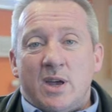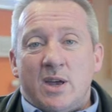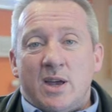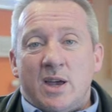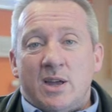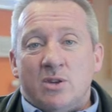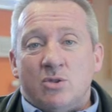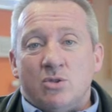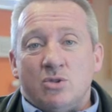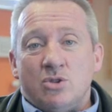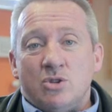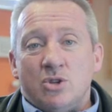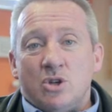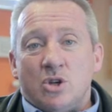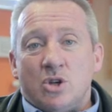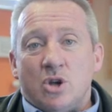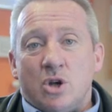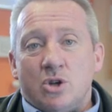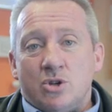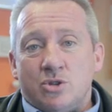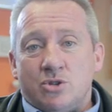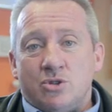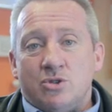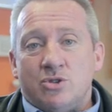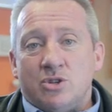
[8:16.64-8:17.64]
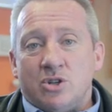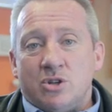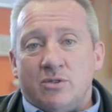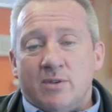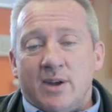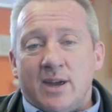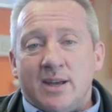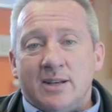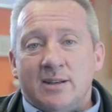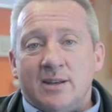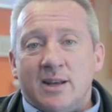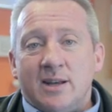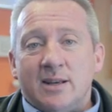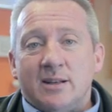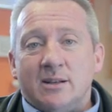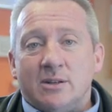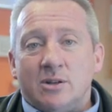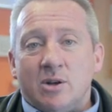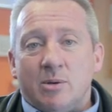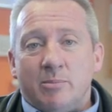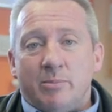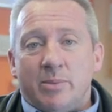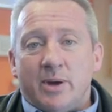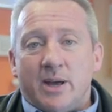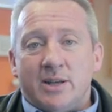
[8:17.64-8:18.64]
It doesn't cost us a great deal
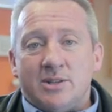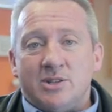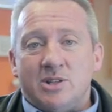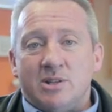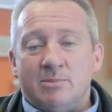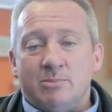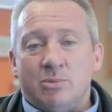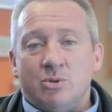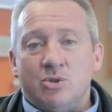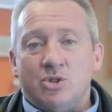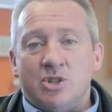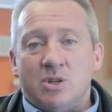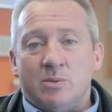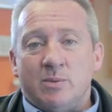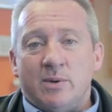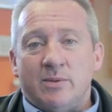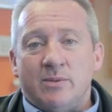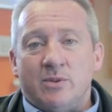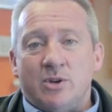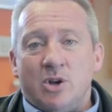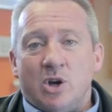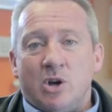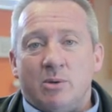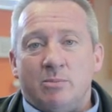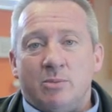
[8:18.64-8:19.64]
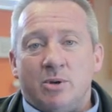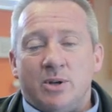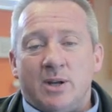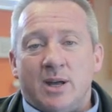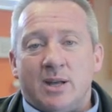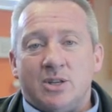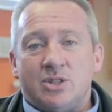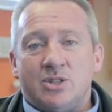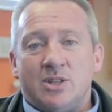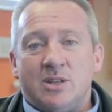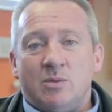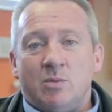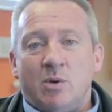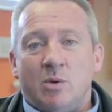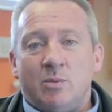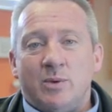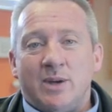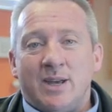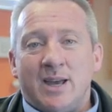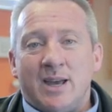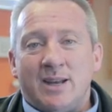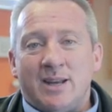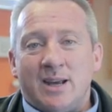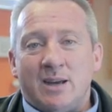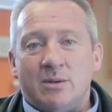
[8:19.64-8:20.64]
compared to the budget we've got, but actually what we
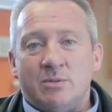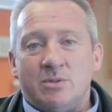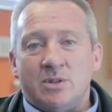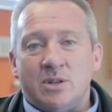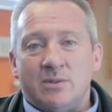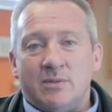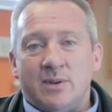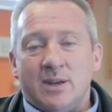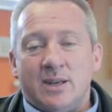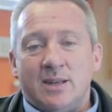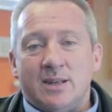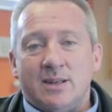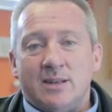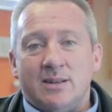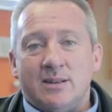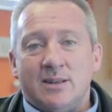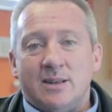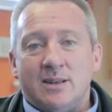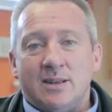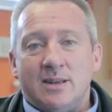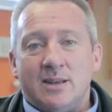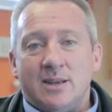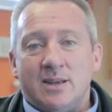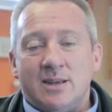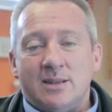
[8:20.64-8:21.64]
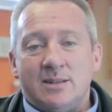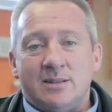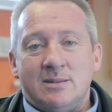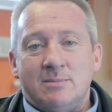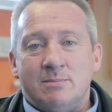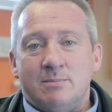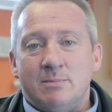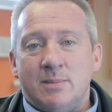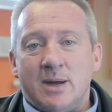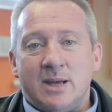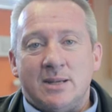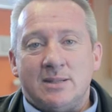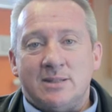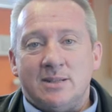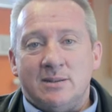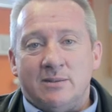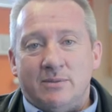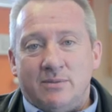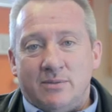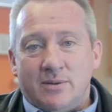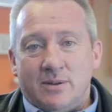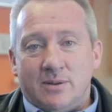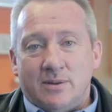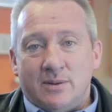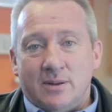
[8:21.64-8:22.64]
get out of it is massive
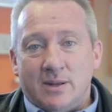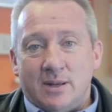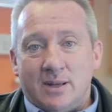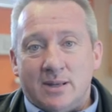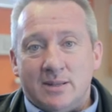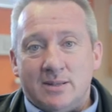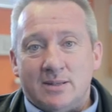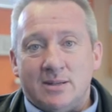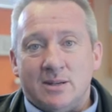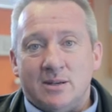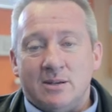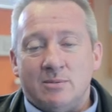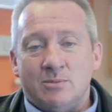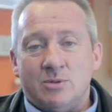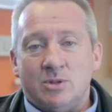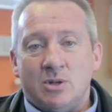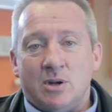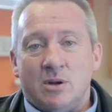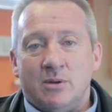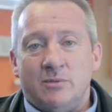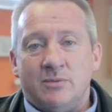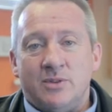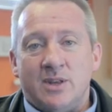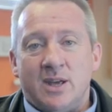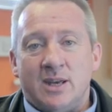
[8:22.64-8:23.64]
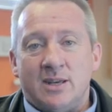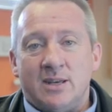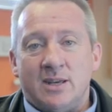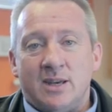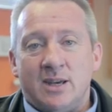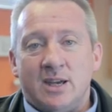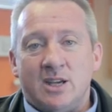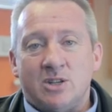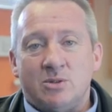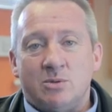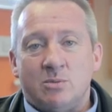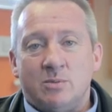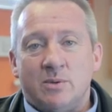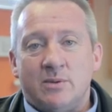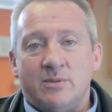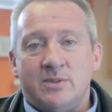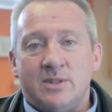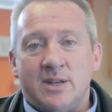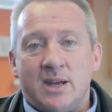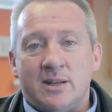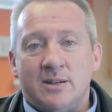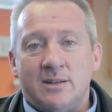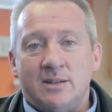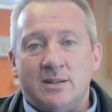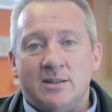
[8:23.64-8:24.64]
in terms of the engagement with
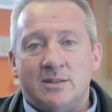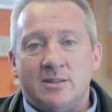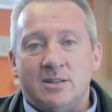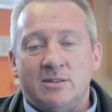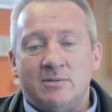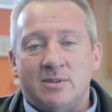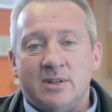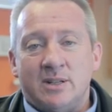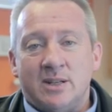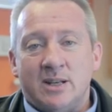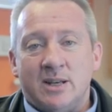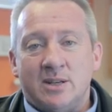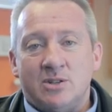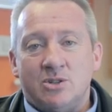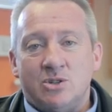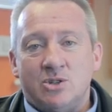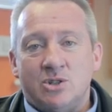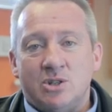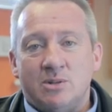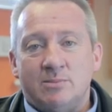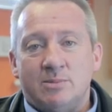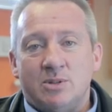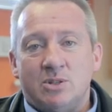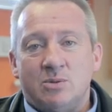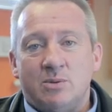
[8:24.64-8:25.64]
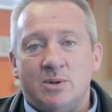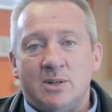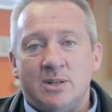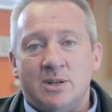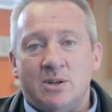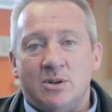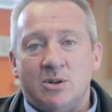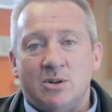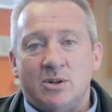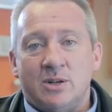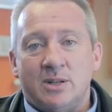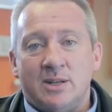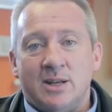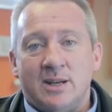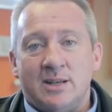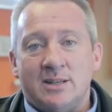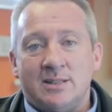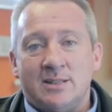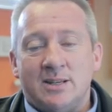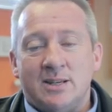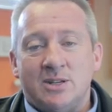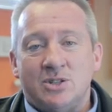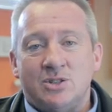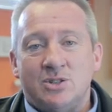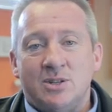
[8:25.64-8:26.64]
tenants, the relationship between the
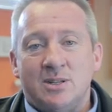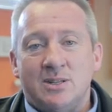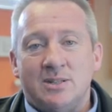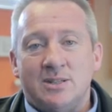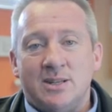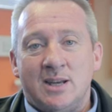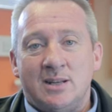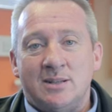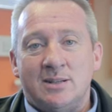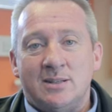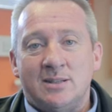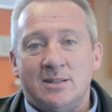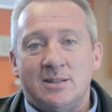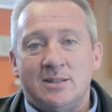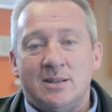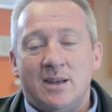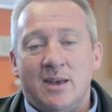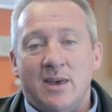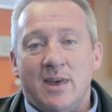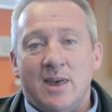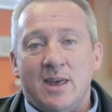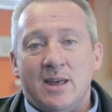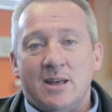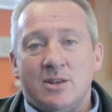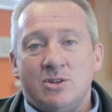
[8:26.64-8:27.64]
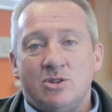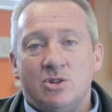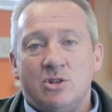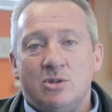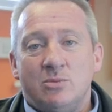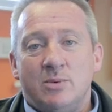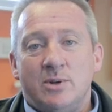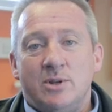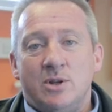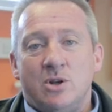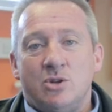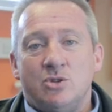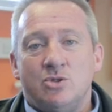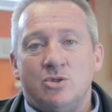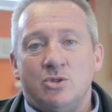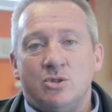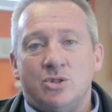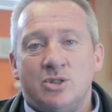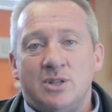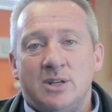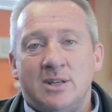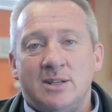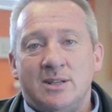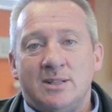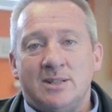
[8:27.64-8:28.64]
organisation and tenant, so that we're not
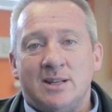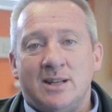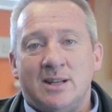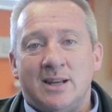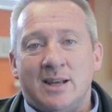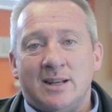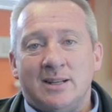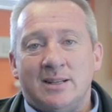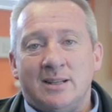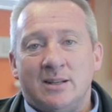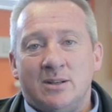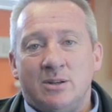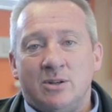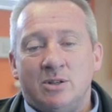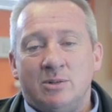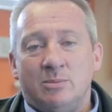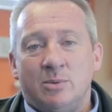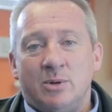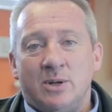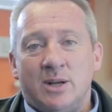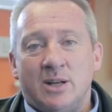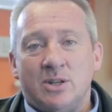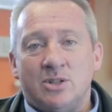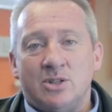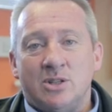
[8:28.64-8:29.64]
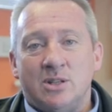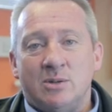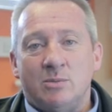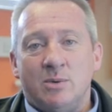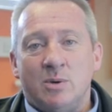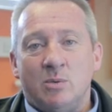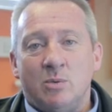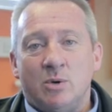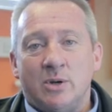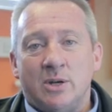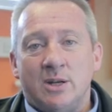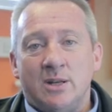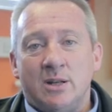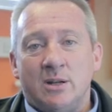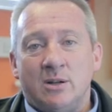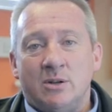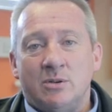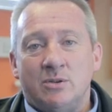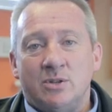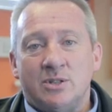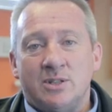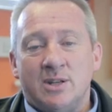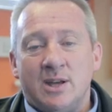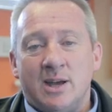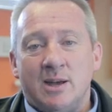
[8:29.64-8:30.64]
just seen as a landlord, but actually we're working
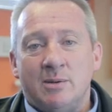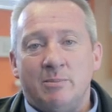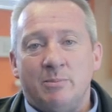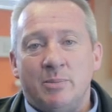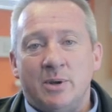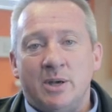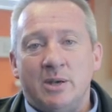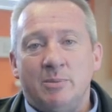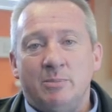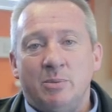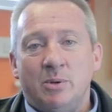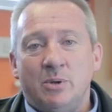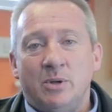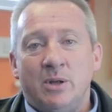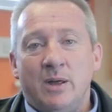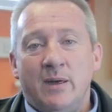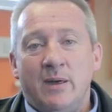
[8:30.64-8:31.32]
alongside people